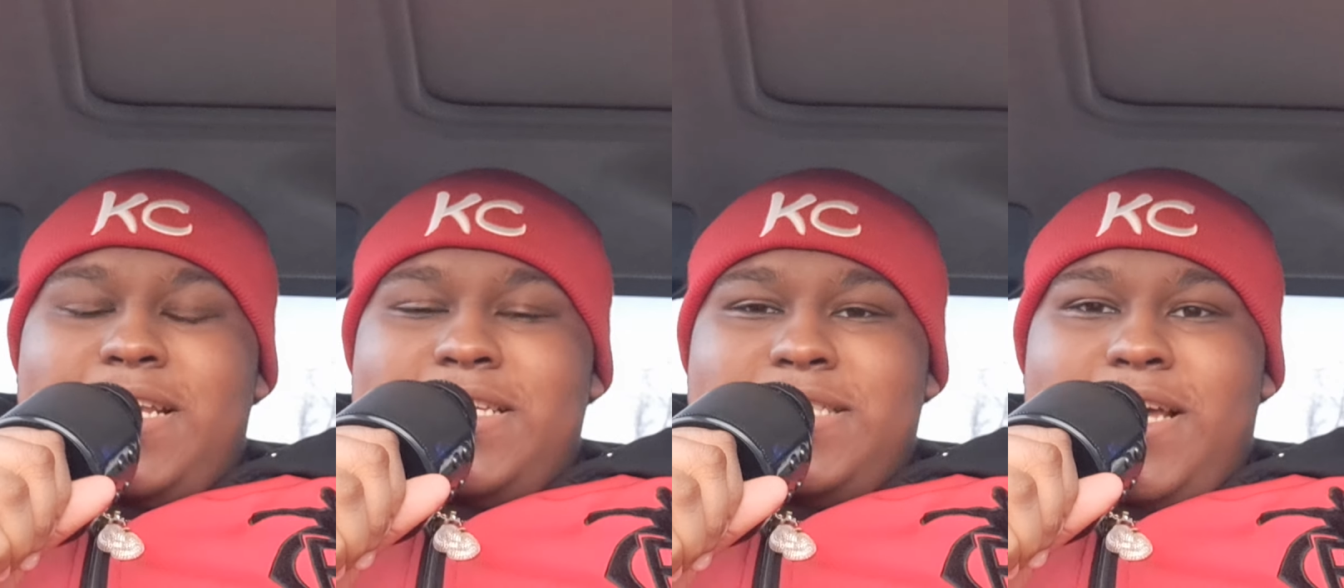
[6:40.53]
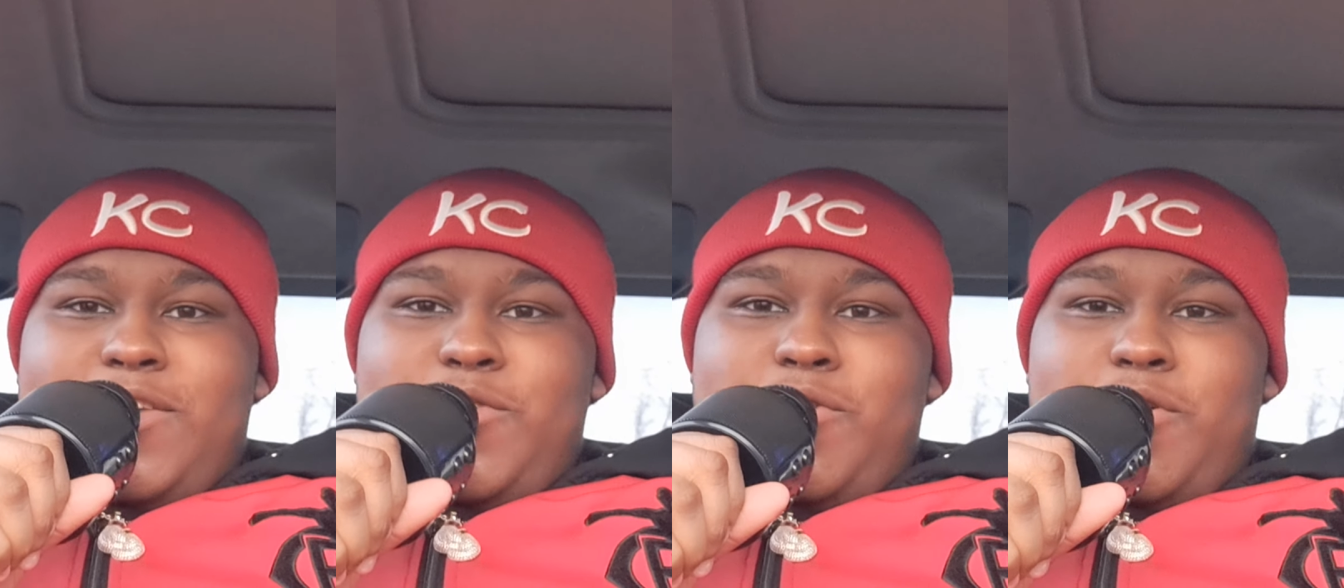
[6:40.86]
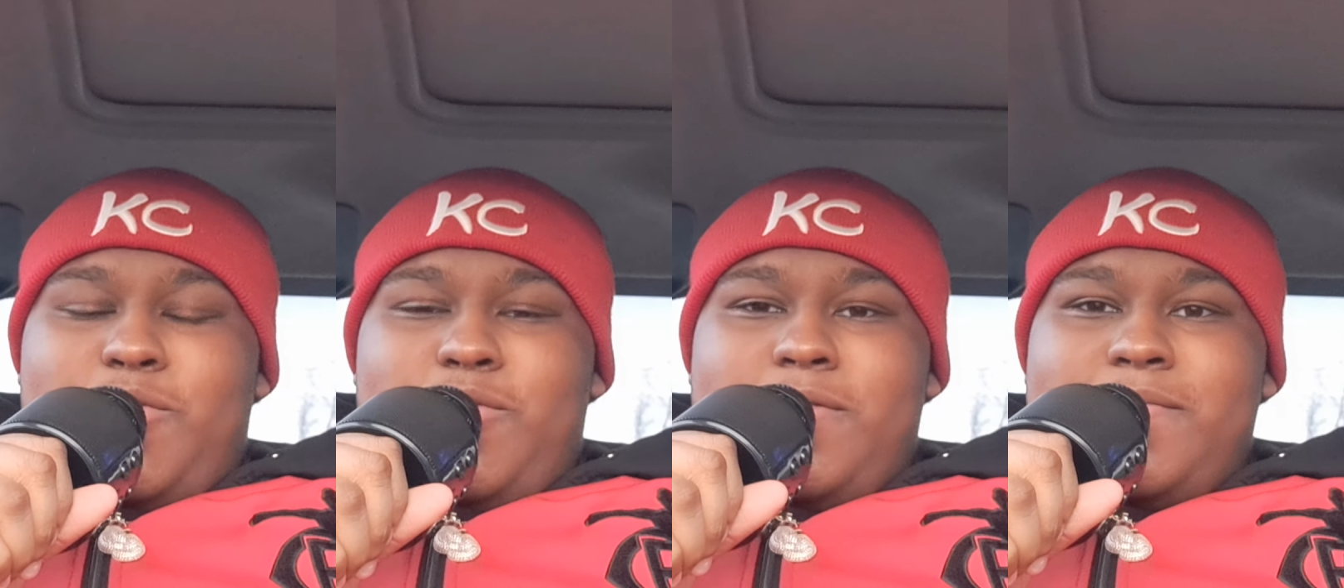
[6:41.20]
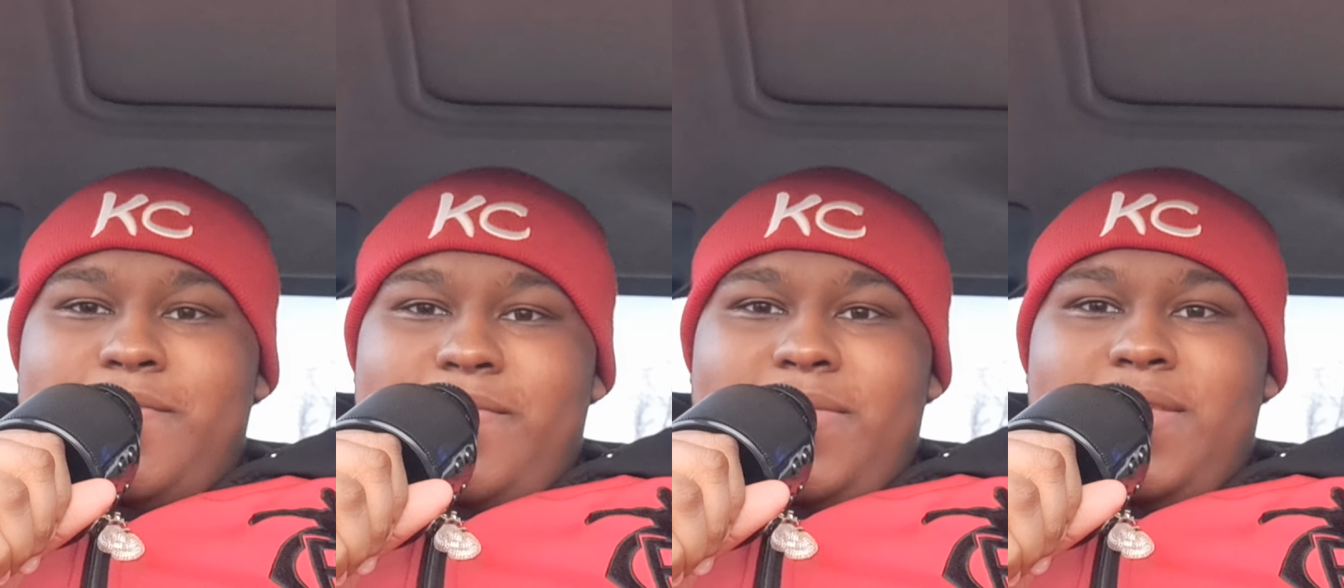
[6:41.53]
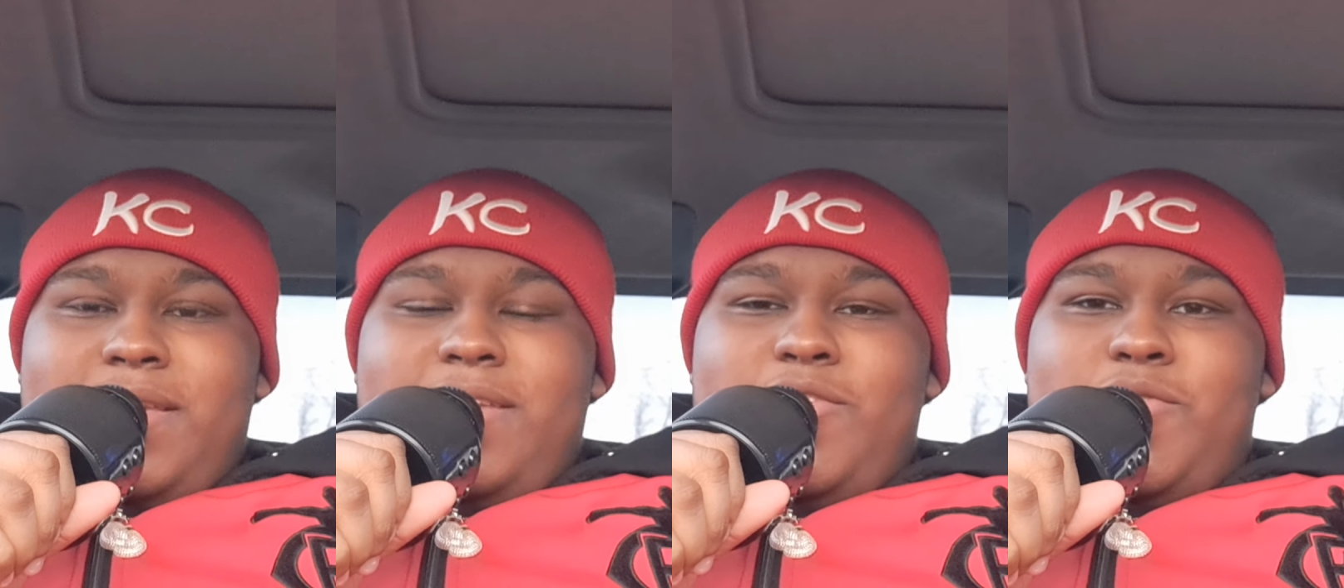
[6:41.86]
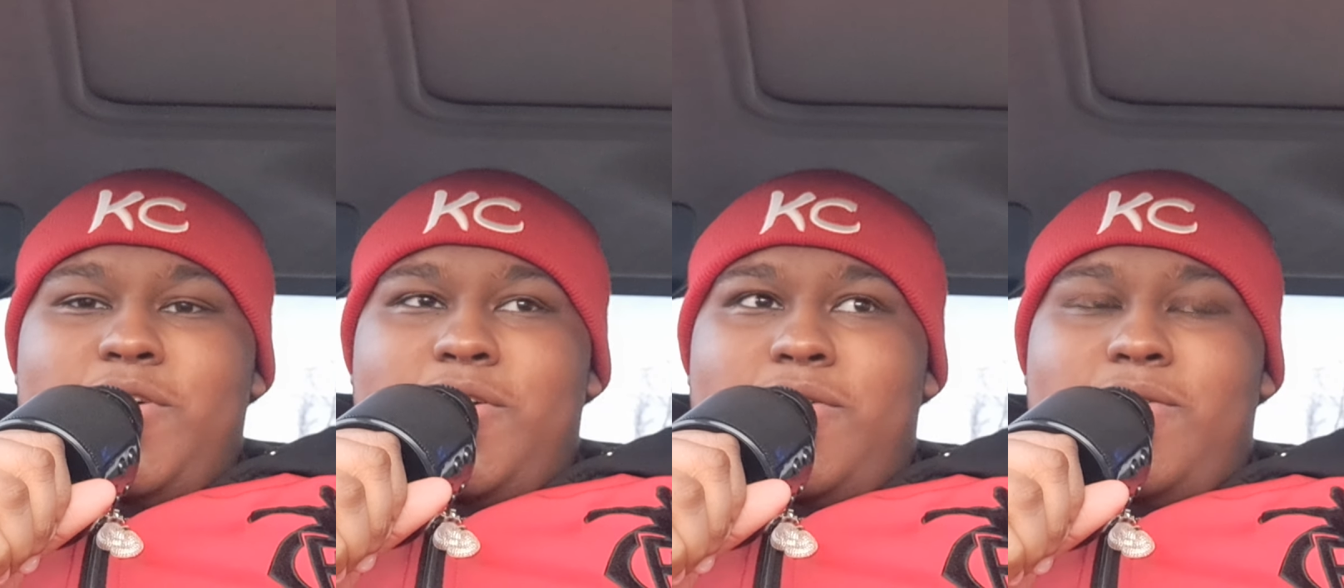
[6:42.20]
And it's like, you know,
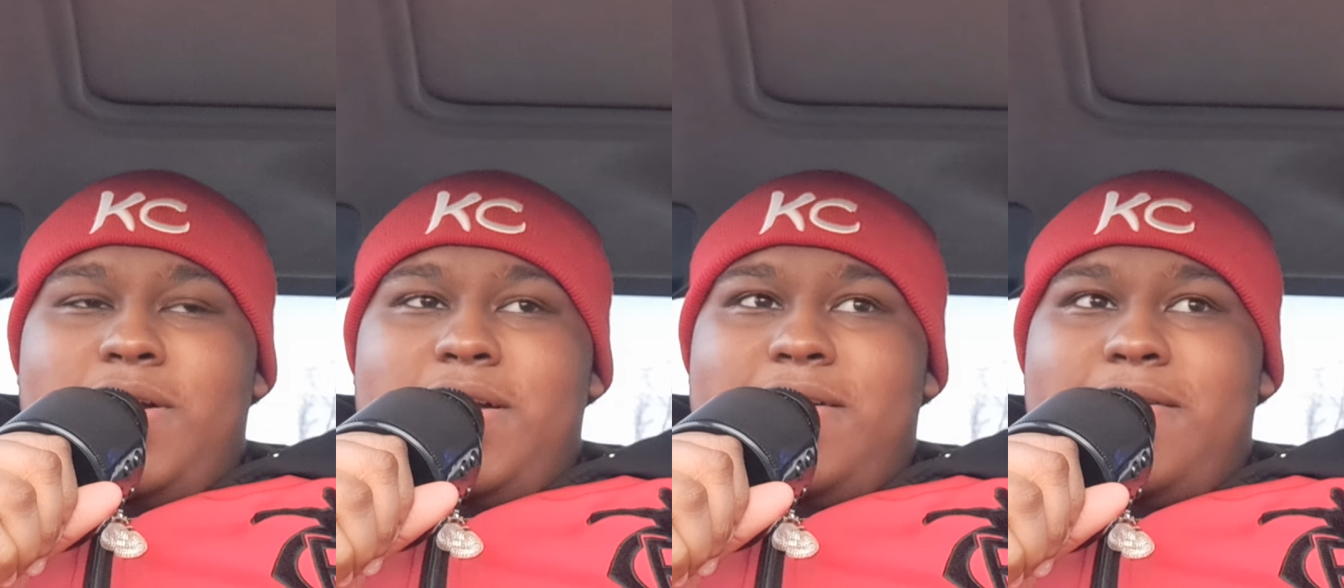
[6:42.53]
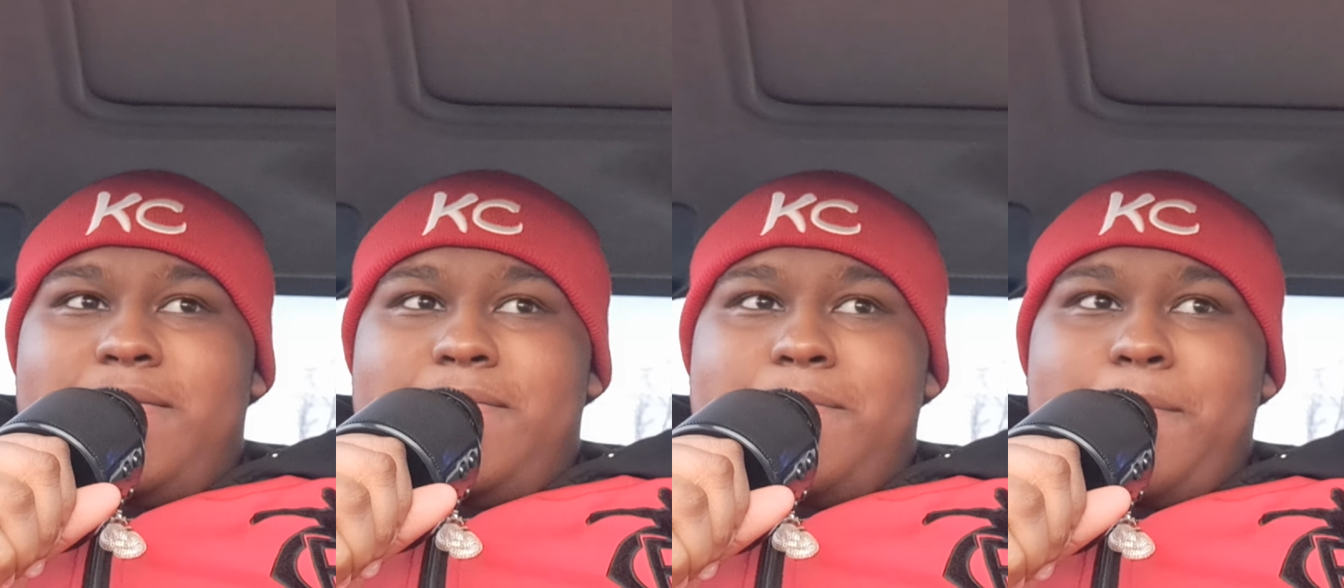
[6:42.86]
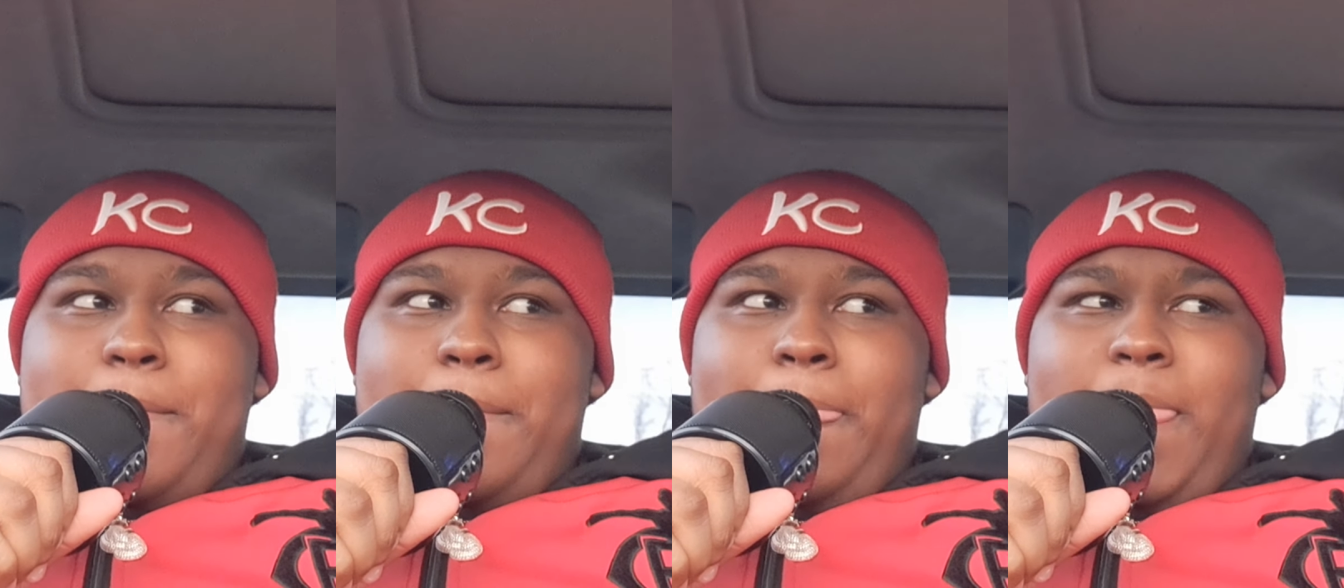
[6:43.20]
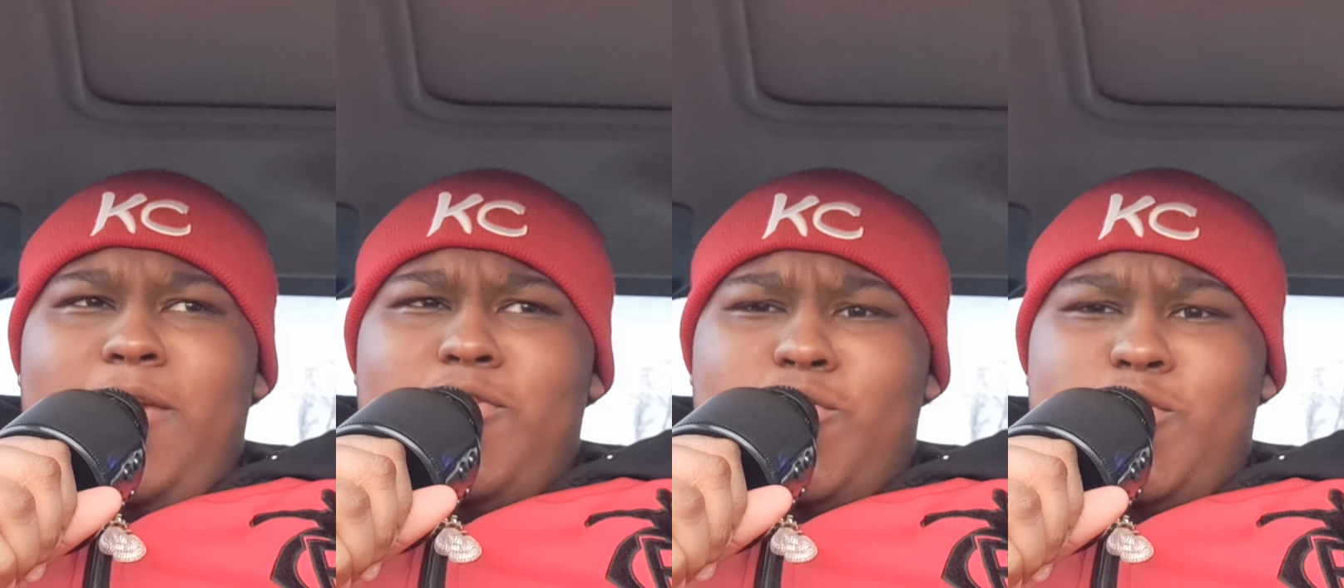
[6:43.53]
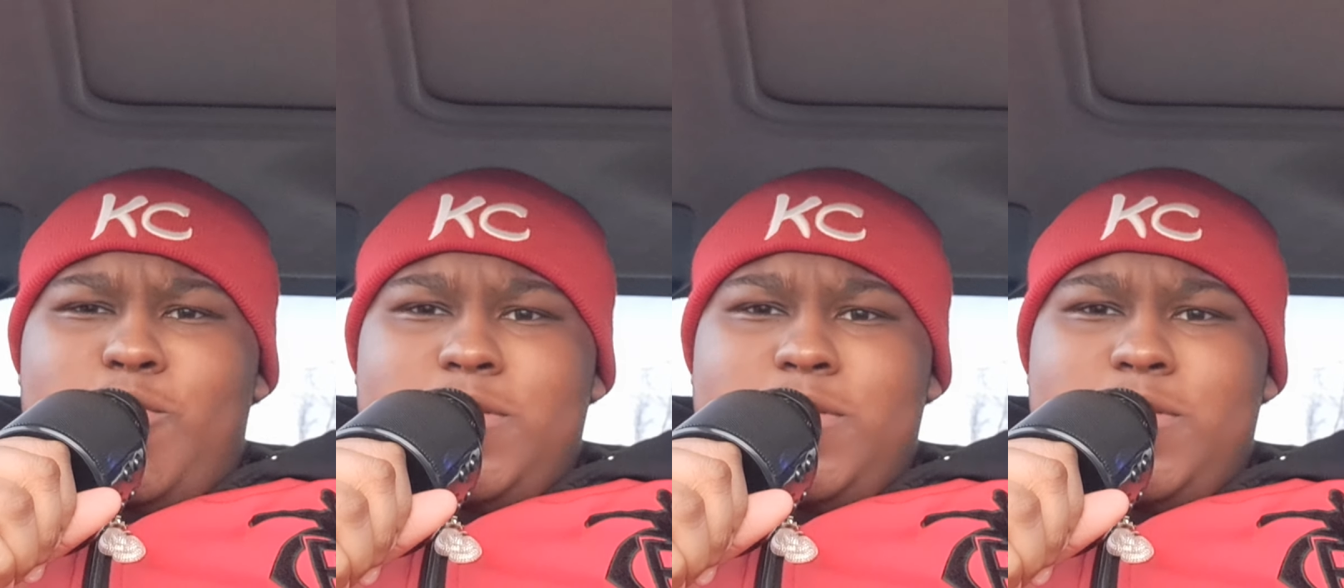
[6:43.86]
do